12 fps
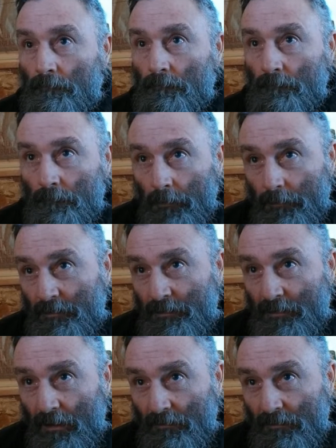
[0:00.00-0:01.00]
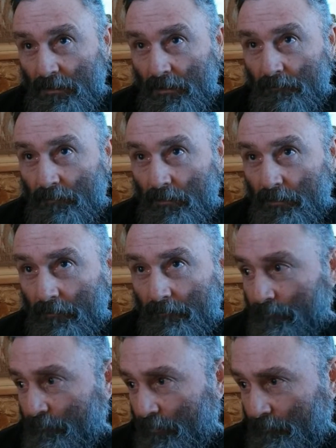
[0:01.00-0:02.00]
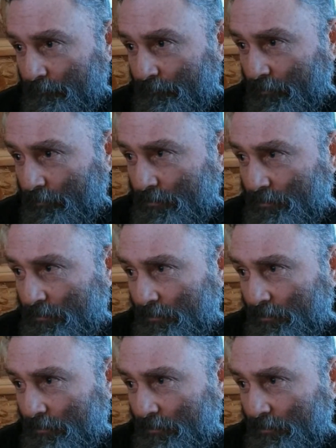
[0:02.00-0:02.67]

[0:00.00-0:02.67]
Well, it's the downside of only having 5 folks.